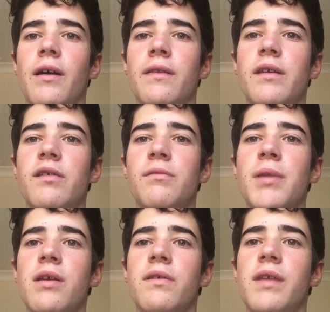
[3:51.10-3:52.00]
This is
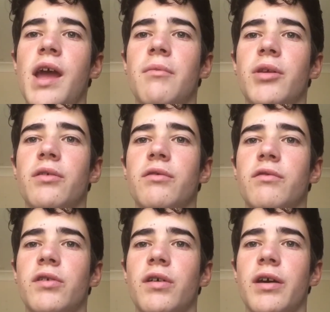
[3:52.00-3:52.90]
because the Amazon
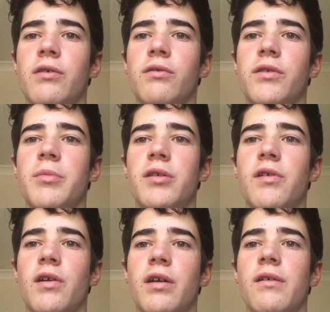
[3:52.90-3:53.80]
recycles the
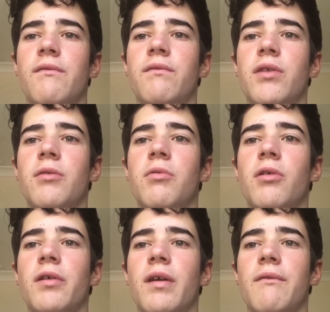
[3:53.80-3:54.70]
majority of the
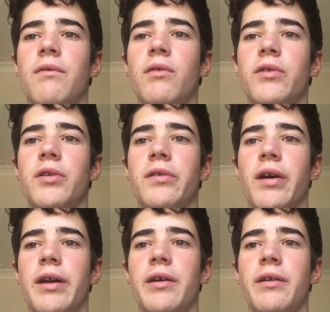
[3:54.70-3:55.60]
water that falls
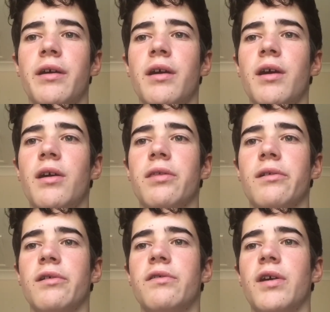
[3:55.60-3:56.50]
inside it
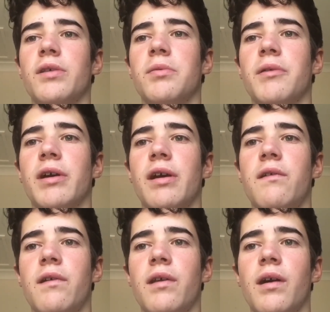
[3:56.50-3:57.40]
through
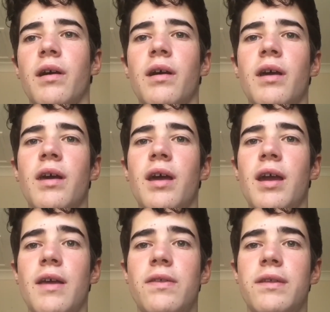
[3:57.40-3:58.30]
transpiration.
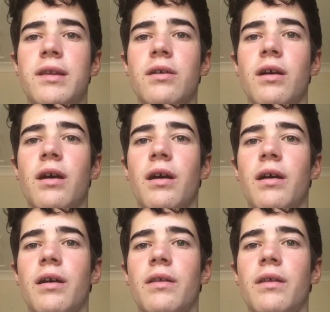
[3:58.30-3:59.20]

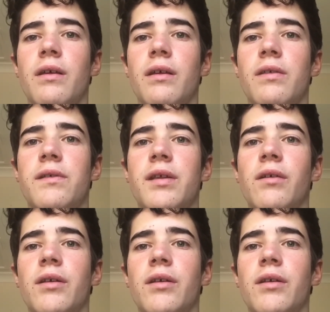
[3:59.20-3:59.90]
It's still